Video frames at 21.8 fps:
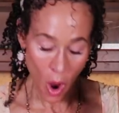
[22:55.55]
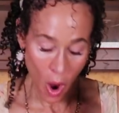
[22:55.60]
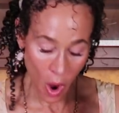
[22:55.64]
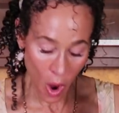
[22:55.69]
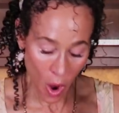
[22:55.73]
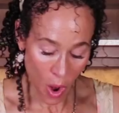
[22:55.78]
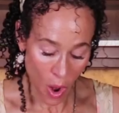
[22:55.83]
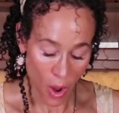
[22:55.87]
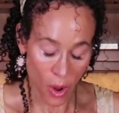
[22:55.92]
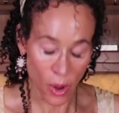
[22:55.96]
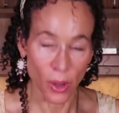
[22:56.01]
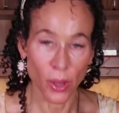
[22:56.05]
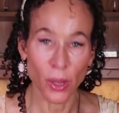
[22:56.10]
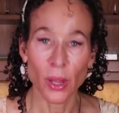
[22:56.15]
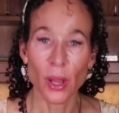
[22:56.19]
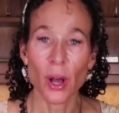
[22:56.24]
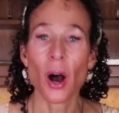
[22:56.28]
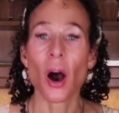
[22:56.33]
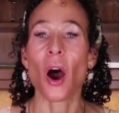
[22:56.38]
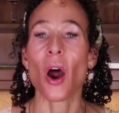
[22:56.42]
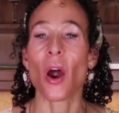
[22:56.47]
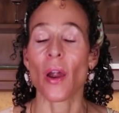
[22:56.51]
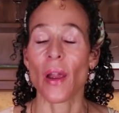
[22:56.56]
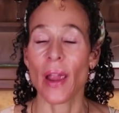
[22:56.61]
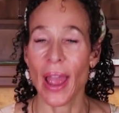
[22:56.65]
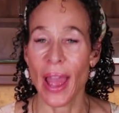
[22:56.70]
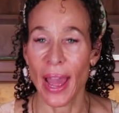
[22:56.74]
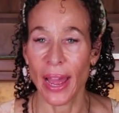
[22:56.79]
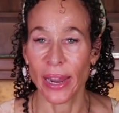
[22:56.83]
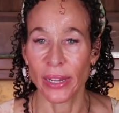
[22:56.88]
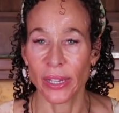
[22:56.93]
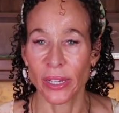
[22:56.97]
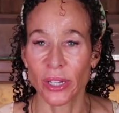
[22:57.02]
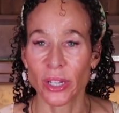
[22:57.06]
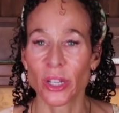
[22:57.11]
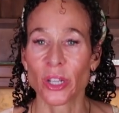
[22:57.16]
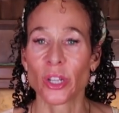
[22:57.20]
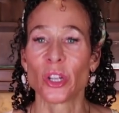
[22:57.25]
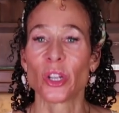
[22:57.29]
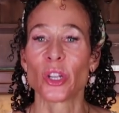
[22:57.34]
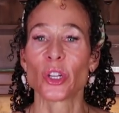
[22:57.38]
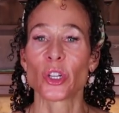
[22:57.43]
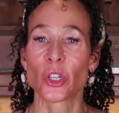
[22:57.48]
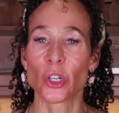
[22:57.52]
All are added
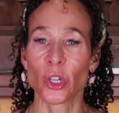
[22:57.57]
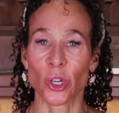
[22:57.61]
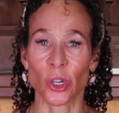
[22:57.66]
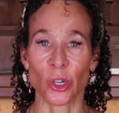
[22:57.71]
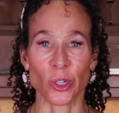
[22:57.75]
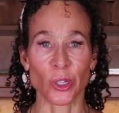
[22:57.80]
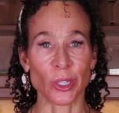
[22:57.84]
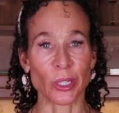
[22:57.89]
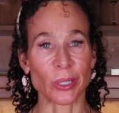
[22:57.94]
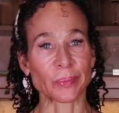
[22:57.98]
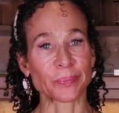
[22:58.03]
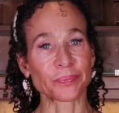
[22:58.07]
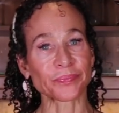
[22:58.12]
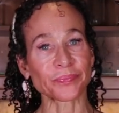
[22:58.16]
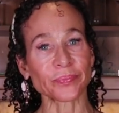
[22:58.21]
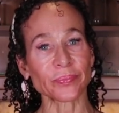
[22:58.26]
sugars.